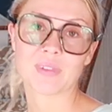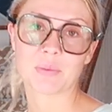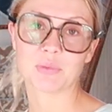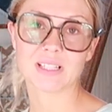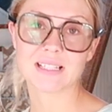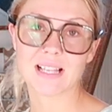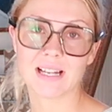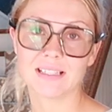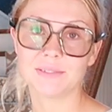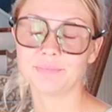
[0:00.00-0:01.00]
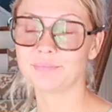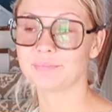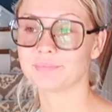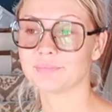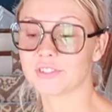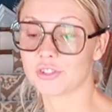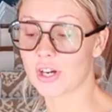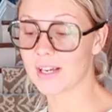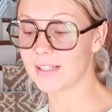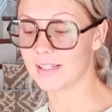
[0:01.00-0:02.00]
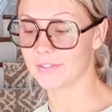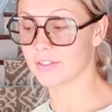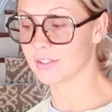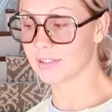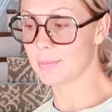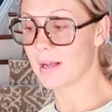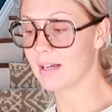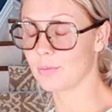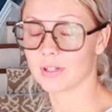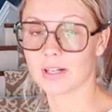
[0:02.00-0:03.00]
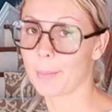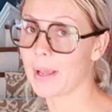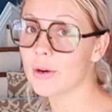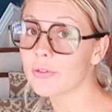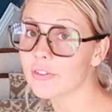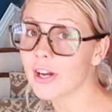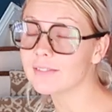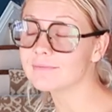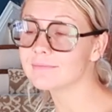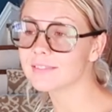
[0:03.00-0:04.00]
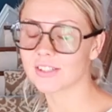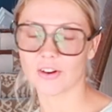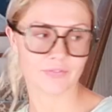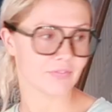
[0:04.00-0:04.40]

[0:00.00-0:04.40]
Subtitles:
Really excited to try it, and if it looks bad, we're gonna paint over it. So